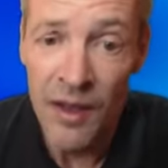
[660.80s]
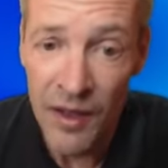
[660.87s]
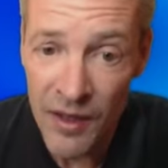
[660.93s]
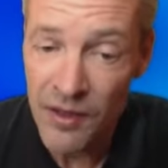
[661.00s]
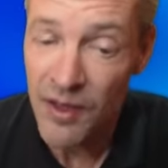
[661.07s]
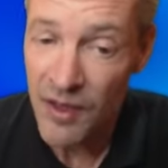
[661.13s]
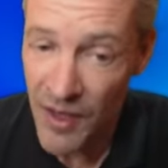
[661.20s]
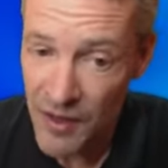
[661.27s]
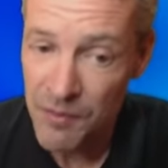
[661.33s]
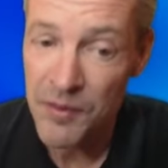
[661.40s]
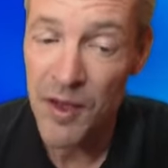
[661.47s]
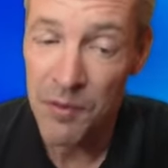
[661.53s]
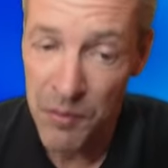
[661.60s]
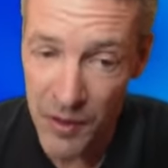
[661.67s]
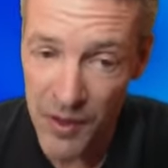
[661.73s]
in the game
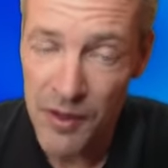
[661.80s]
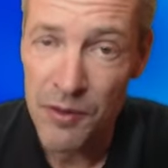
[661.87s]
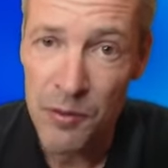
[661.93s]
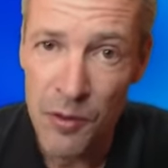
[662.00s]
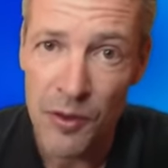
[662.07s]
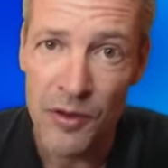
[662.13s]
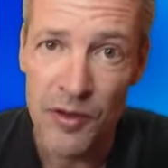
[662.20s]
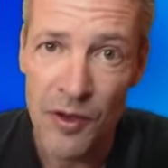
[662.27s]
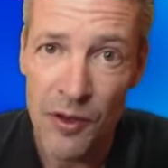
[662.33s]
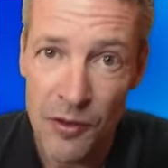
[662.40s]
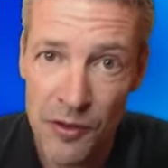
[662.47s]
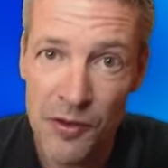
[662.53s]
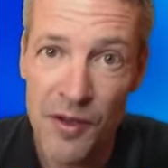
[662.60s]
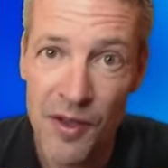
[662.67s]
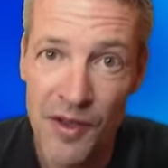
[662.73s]
they played what
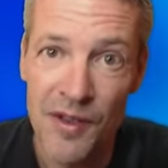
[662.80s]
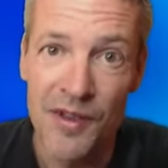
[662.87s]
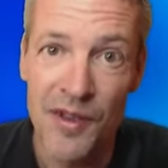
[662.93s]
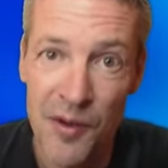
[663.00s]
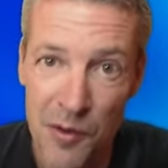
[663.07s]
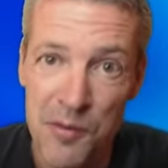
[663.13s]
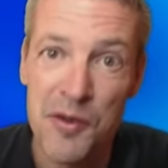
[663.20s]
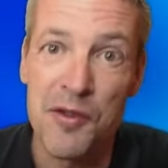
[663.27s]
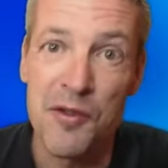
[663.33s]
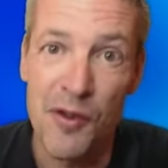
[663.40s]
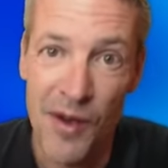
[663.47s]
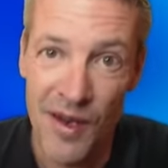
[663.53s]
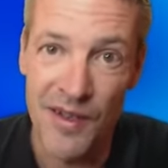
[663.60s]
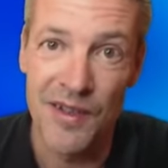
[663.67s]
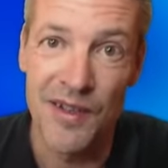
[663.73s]
also the computer
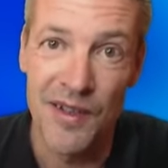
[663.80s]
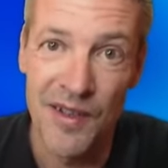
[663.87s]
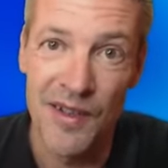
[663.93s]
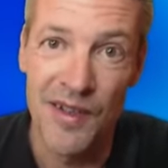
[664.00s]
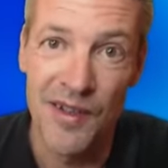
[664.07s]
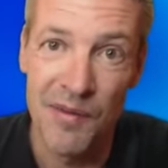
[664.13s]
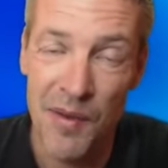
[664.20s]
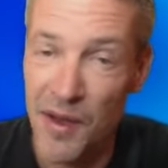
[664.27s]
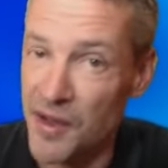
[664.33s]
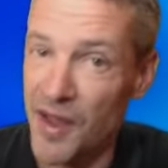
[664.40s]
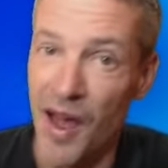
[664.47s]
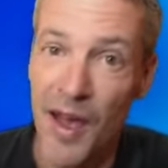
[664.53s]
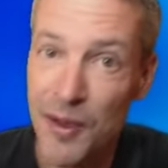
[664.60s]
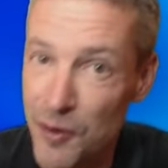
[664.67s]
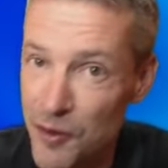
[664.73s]
likes, but
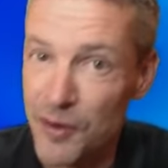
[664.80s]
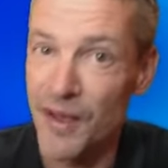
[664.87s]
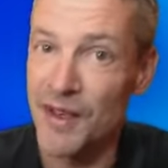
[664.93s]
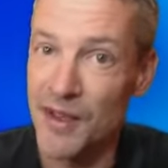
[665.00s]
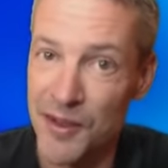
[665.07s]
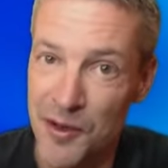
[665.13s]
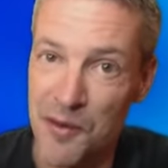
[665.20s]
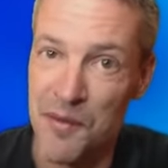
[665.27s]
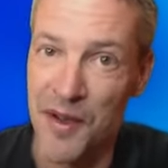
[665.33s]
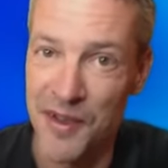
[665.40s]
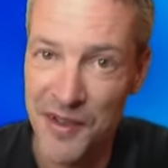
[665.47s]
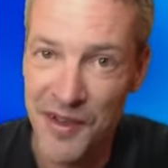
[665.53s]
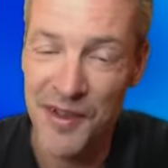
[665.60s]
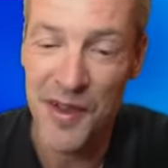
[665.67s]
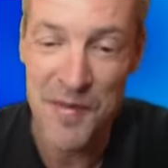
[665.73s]
I don't like it so
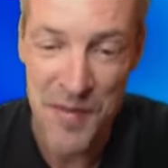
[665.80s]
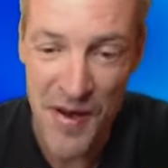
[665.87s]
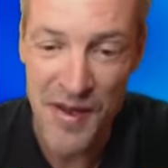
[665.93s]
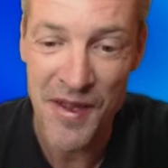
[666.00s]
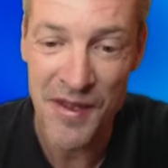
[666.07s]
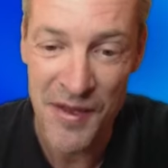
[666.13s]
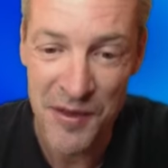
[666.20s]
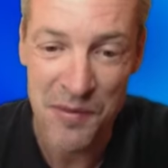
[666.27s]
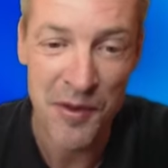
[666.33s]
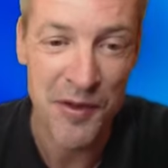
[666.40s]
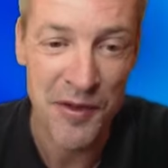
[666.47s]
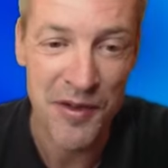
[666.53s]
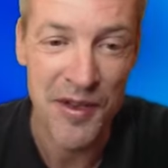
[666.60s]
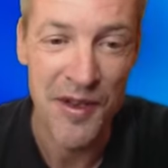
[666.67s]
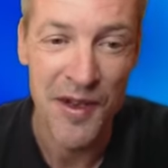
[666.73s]
much. They played at this
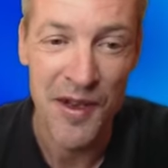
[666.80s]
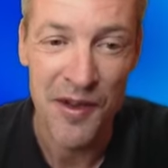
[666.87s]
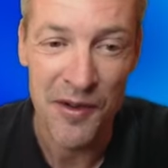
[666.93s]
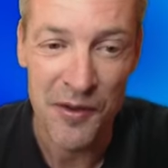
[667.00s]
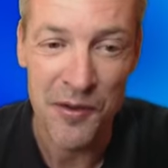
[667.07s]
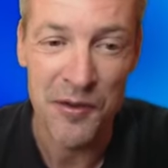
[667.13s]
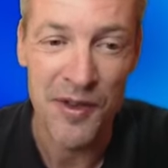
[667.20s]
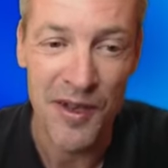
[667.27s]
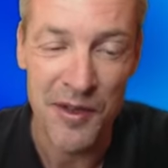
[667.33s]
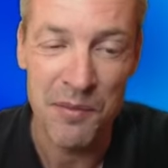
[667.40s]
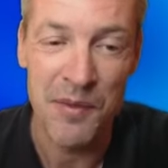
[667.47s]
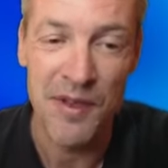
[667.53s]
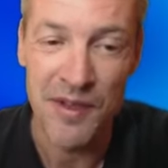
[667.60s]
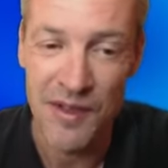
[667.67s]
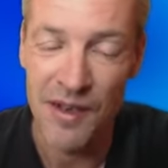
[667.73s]
point rook takes
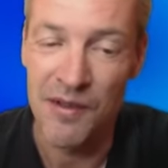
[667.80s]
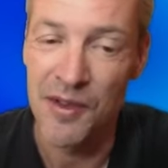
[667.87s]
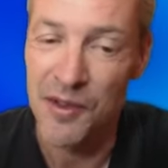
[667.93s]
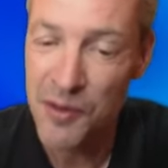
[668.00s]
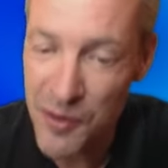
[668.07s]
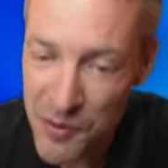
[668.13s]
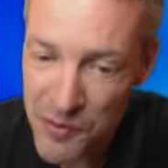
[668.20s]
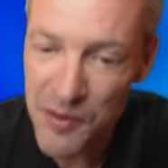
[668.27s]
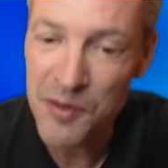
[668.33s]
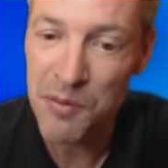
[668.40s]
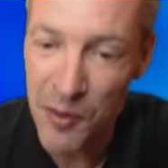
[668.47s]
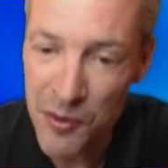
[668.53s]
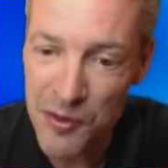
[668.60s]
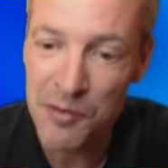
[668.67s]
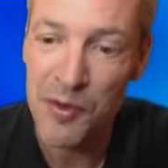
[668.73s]
b7. So it's
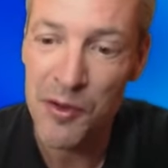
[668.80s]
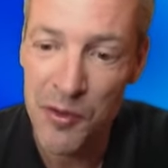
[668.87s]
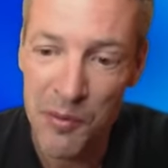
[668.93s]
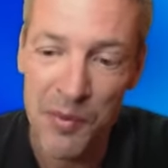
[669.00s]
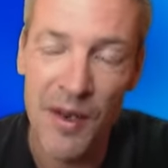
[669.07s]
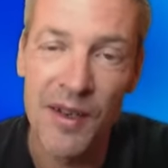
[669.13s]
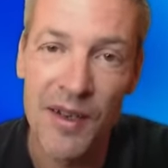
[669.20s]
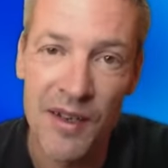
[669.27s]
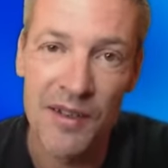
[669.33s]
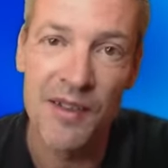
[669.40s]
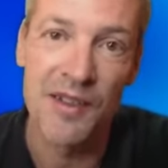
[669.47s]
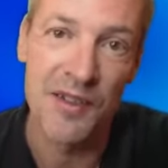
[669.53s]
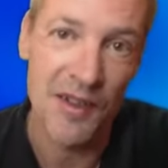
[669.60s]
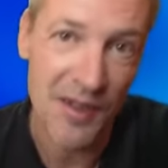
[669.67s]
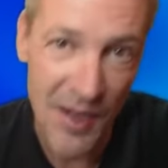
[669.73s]
possible to play like
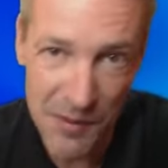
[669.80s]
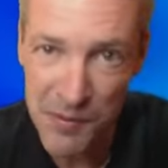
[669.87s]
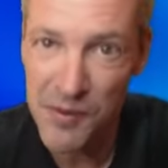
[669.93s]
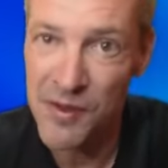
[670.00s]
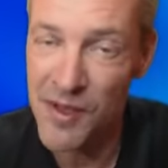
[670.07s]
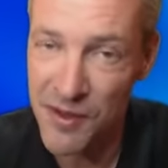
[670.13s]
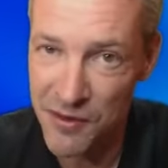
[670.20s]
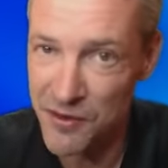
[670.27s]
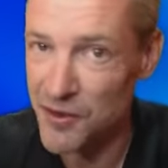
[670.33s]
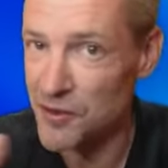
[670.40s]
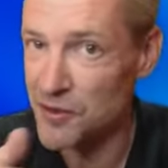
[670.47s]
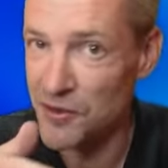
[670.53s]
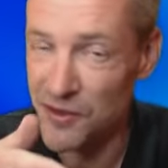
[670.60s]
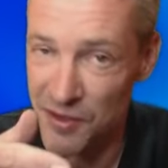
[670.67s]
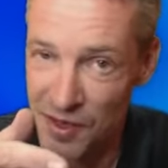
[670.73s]
this. Let us
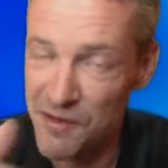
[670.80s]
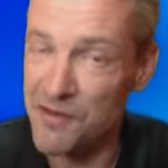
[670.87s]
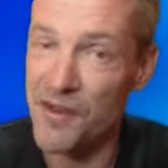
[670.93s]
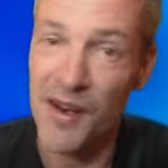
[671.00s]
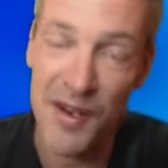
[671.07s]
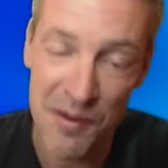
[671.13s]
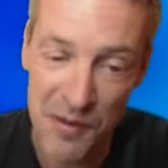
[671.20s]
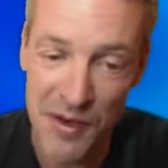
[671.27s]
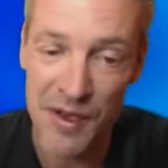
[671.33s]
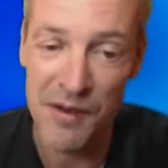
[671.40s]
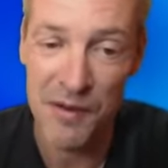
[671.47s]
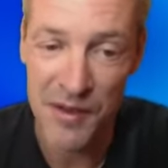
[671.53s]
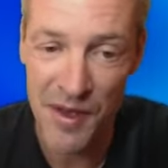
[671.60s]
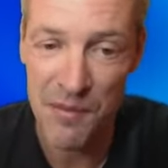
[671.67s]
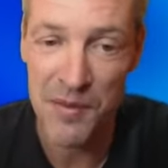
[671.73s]
just see very quickly
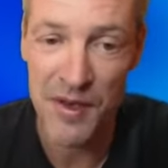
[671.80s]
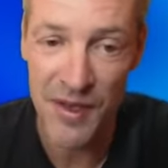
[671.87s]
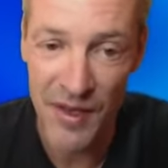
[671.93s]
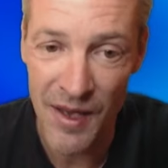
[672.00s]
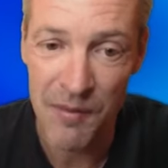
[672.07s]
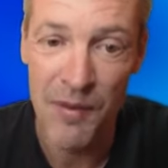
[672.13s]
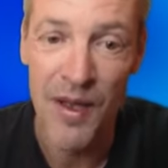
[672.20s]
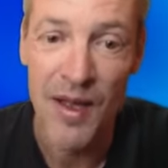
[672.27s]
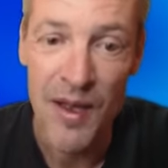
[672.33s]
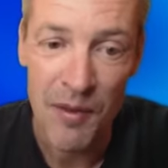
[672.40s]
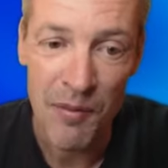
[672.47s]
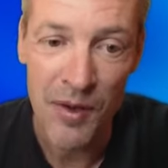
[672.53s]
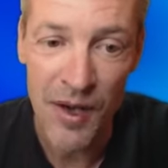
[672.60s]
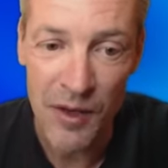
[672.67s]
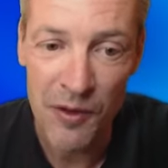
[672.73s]
what happened in the game.
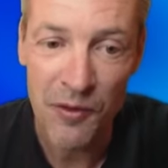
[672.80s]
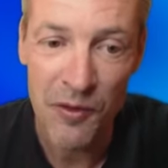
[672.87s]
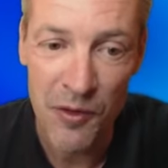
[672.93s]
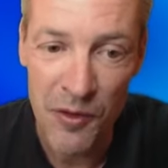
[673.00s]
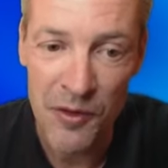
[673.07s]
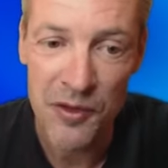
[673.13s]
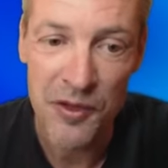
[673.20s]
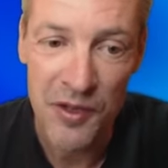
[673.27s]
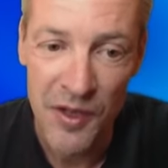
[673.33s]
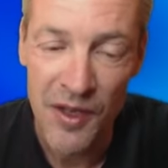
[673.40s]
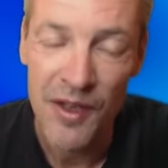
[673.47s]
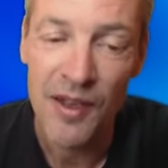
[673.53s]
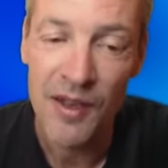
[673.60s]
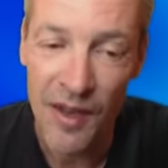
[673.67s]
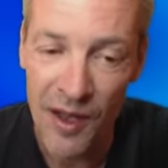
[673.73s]
Black, of course,
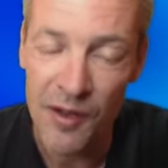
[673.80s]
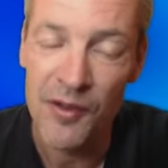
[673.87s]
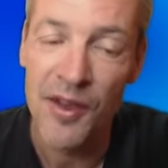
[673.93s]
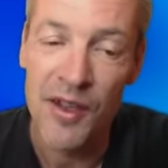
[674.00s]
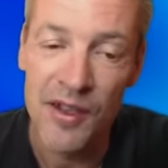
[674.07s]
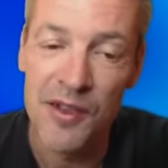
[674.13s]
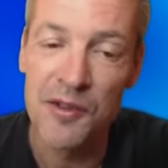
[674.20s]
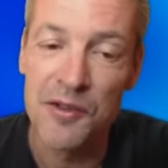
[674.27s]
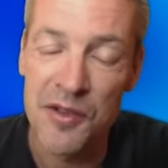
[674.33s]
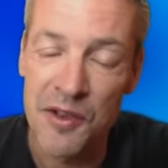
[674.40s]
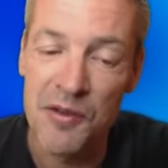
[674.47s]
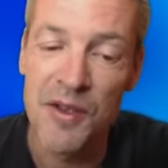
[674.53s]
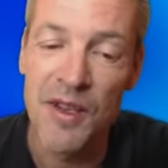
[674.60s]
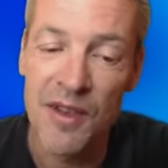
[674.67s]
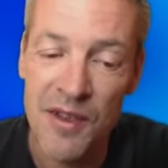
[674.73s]
now they use the
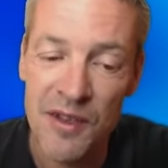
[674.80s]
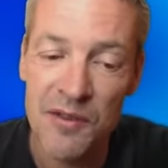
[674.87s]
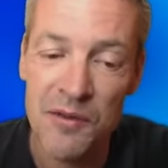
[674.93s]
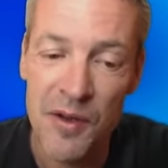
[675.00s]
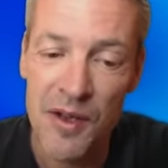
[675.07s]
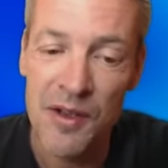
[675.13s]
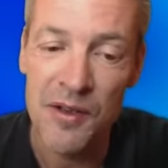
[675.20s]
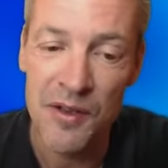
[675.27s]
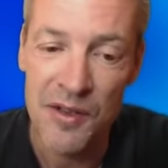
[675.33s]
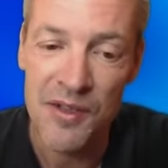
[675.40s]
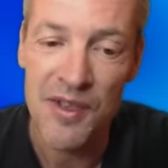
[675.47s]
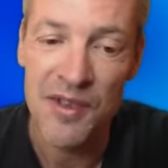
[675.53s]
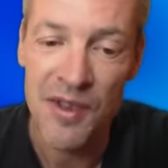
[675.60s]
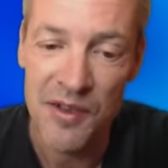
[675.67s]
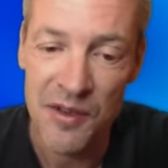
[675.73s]
queen in this way. You can
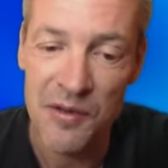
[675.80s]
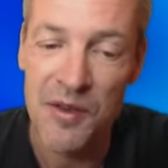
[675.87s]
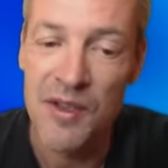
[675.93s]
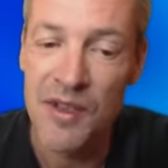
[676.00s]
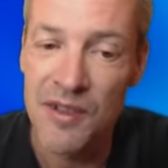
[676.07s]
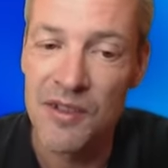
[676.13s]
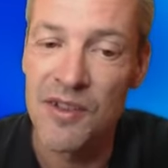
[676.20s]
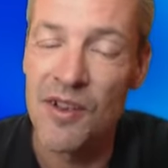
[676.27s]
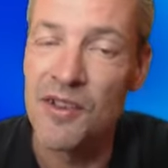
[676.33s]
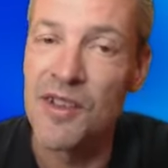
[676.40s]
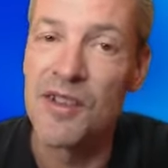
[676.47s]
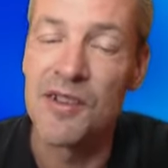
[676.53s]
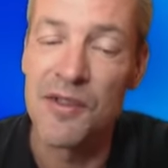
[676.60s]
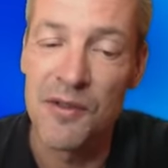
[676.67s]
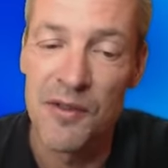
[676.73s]
see that the queen is
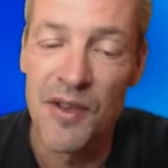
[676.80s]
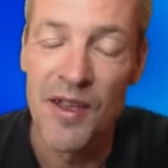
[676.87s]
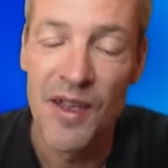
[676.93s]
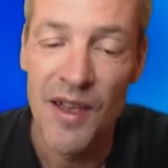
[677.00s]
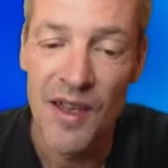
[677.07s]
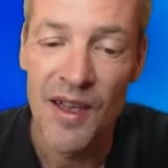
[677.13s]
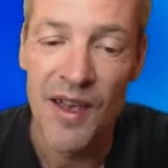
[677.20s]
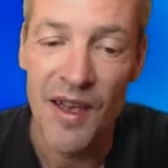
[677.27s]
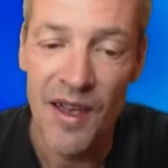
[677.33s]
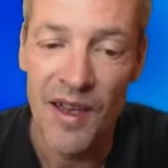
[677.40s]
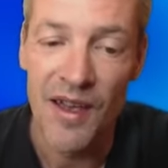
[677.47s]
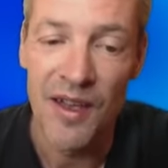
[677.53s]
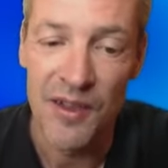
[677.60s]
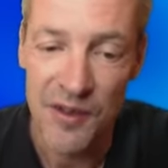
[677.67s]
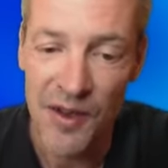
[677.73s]
starting to
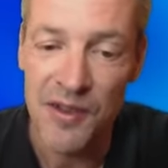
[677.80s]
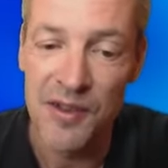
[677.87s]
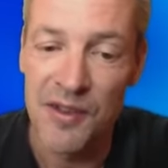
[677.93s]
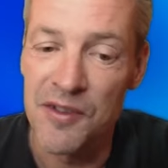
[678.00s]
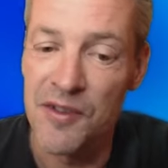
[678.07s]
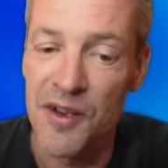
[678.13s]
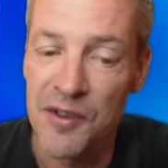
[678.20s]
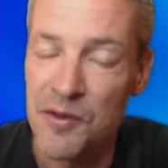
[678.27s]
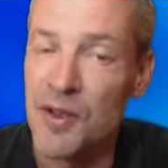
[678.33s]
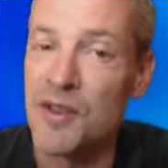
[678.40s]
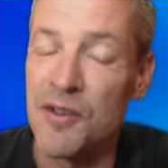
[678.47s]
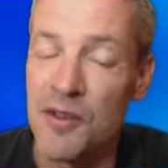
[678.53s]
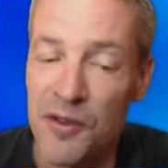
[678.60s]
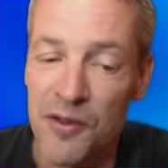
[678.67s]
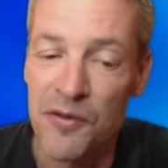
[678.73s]
trying to
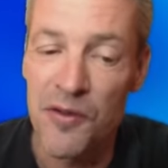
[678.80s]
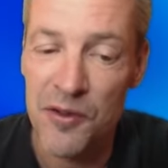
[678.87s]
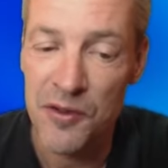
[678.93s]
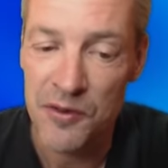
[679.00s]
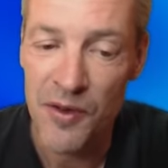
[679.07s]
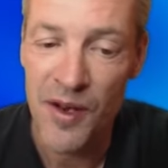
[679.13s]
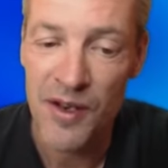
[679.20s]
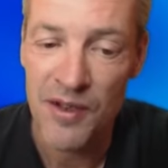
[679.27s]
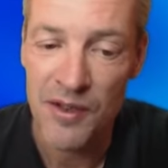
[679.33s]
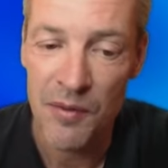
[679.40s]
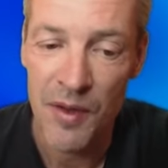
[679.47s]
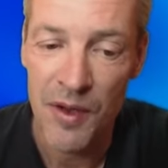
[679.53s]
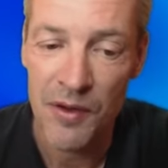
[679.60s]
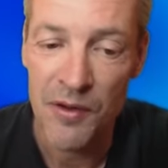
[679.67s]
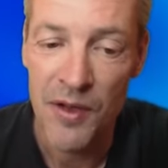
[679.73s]
enter on the first rank
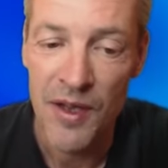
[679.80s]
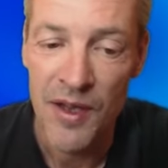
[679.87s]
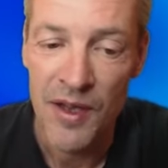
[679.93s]
somehow.